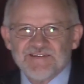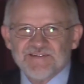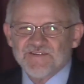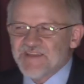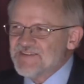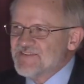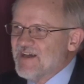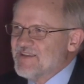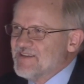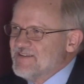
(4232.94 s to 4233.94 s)
Well, that's
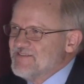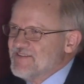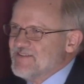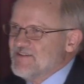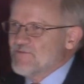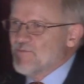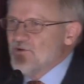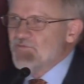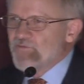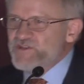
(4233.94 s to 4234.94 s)
not this the
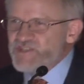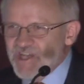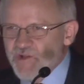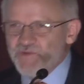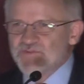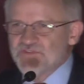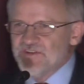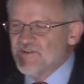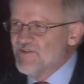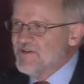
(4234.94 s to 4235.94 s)
word for shelters
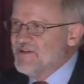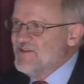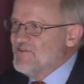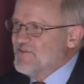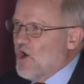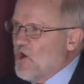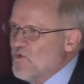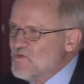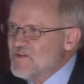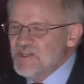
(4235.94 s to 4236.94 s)
here is
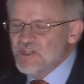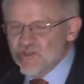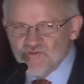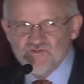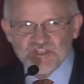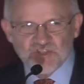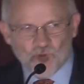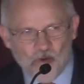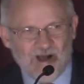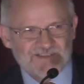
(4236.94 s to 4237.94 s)
only used
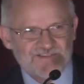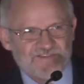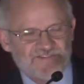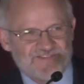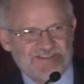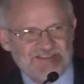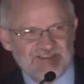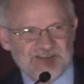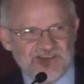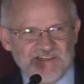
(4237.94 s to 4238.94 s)
once
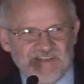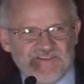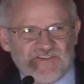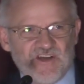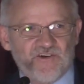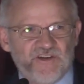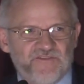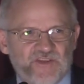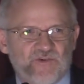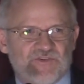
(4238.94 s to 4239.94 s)
in the entirety
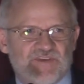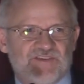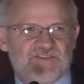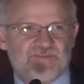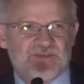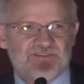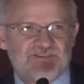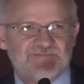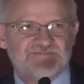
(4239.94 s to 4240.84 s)
of the Old Testament.